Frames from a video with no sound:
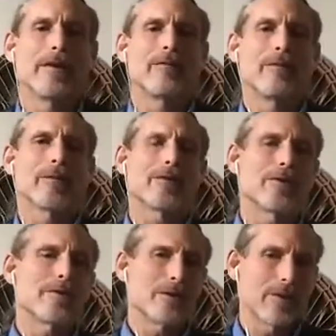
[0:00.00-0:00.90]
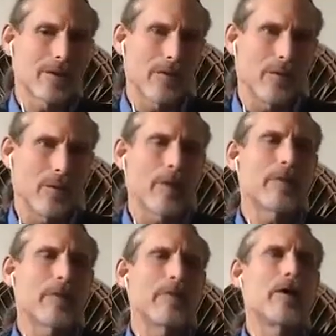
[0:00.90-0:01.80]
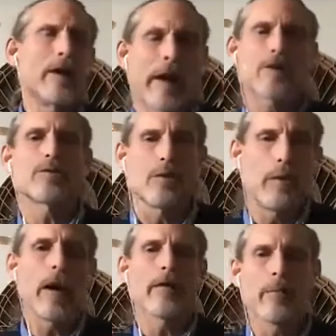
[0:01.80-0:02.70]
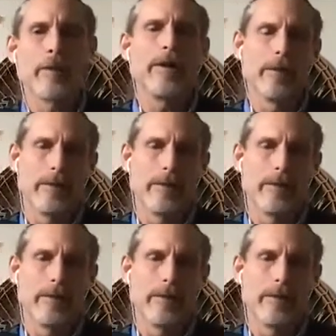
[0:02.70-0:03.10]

versus what their actual path may be.